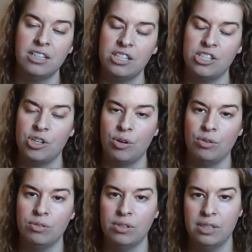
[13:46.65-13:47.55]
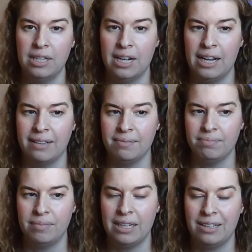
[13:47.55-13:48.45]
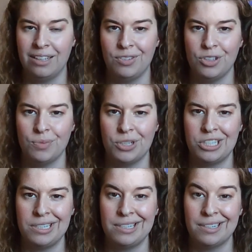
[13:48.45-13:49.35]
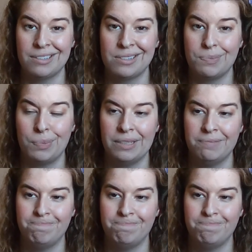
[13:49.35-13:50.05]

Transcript: so I can't give you too much details, but